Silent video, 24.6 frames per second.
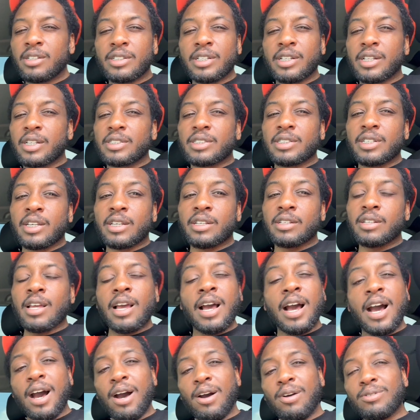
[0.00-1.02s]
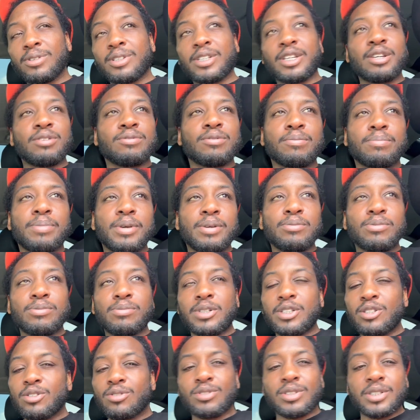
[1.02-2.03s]
I don't get what people
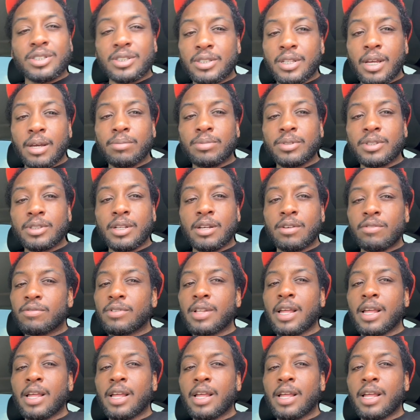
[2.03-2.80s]
be doing this type of stuff.